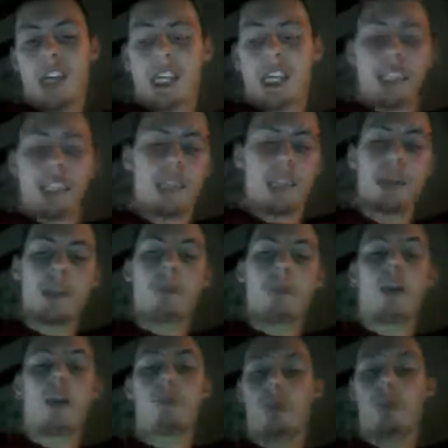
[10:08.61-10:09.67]
Dang it. Give me the
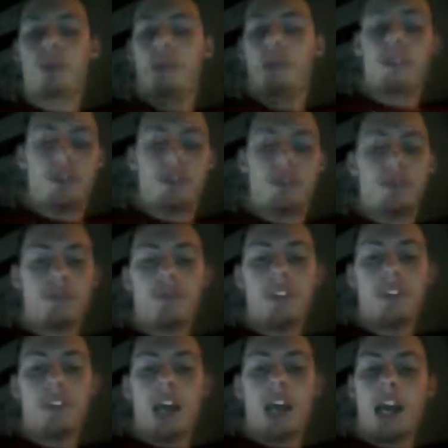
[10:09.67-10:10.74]
Baltimore Ravens.
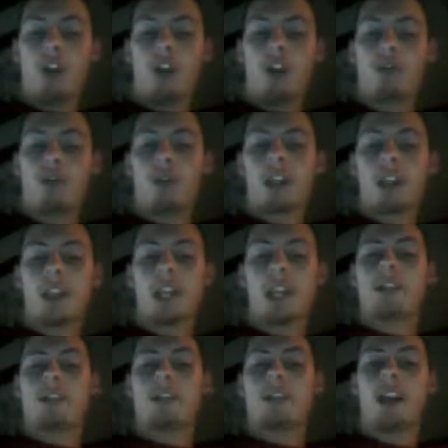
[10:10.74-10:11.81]
I know I'm going
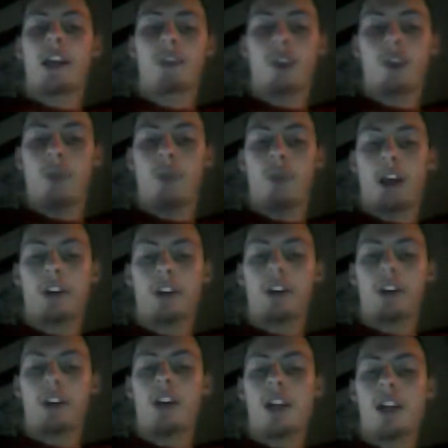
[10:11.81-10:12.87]
against the Titans home
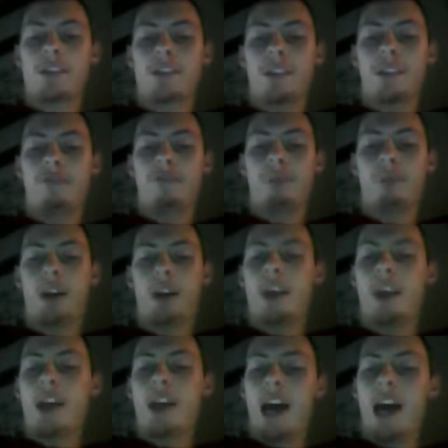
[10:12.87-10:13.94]
record and all that stuff,
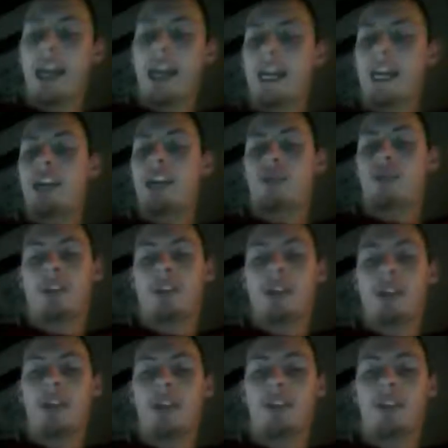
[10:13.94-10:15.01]
but I can't
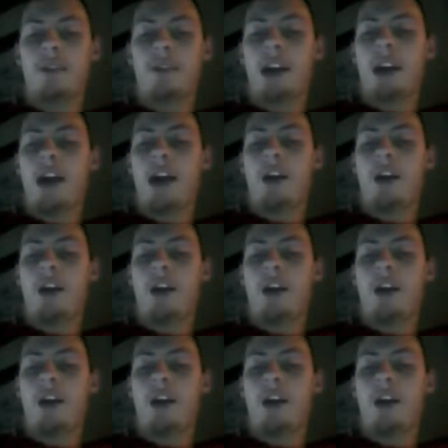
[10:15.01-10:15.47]
trust Tennessee right